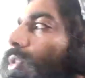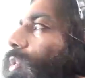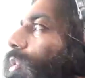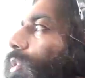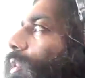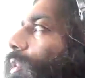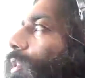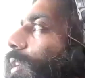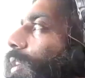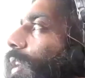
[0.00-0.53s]

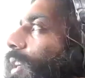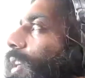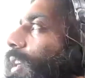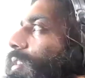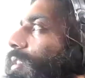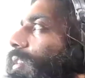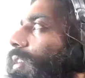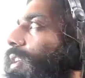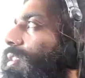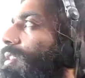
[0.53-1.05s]
let's
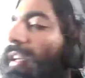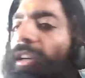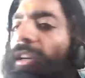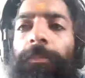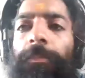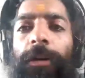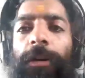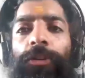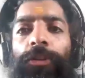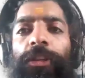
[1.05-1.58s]
think
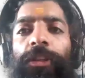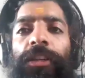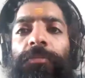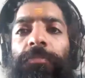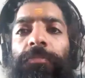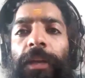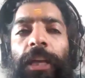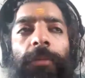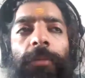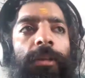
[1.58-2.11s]
about this.
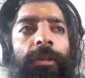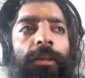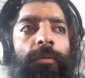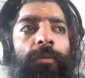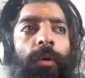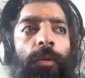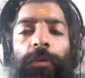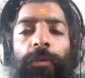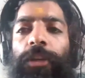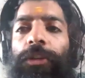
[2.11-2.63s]
Maybe what
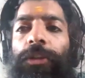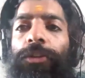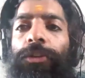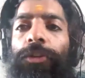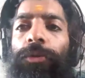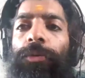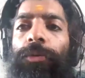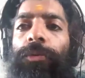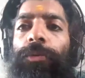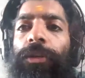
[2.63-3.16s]
we can
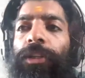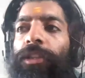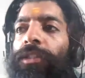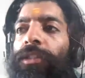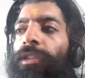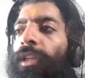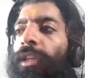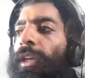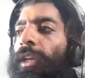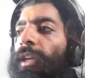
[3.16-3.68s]
do is,
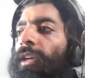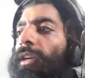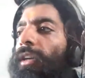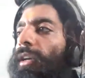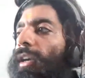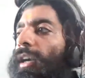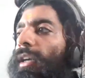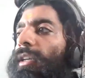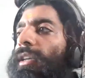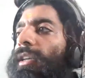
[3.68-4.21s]

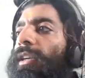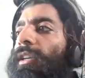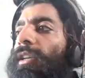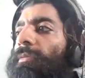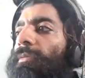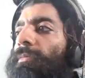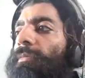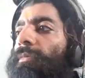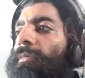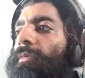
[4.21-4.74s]

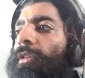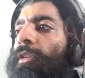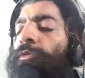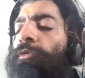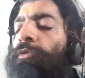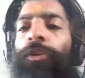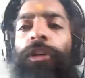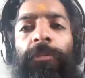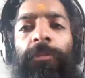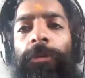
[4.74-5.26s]
if you
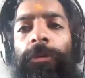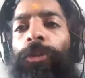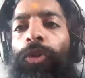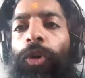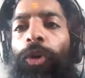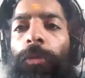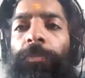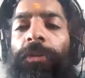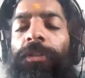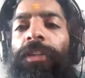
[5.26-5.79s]
give me the
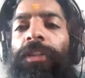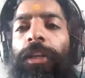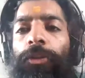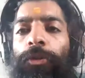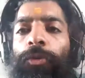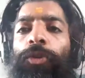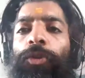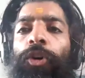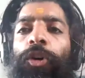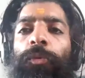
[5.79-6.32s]
topics that you
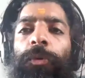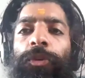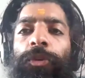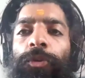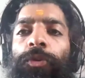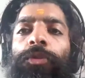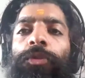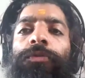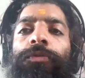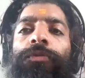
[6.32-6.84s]
thought were
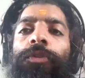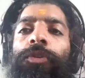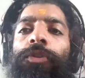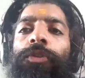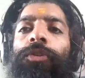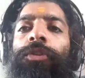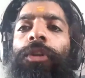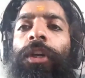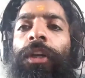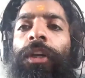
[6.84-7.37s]

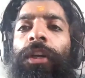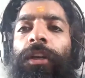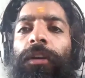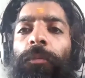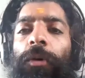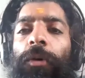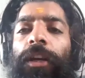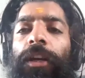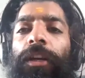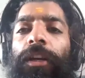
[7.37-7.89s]
useful,
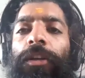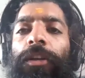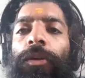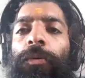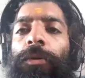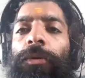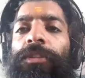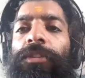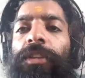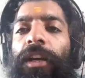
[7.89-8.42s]
what I can
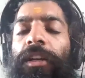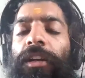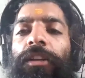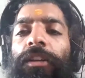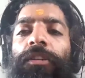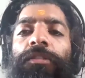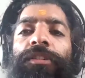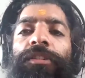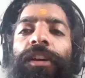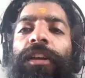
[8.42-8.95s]
do is I can
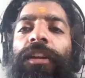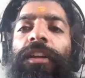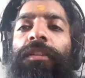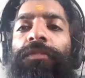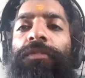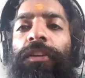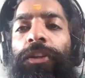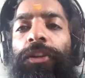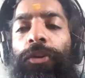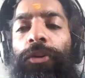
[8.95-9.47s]
create a
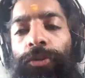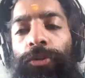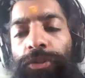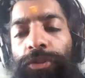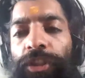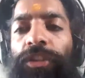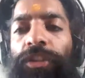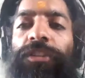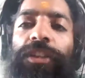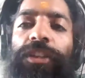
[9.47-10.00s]
video
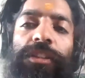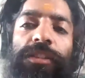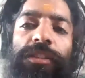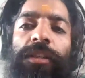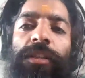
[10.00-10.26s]
series,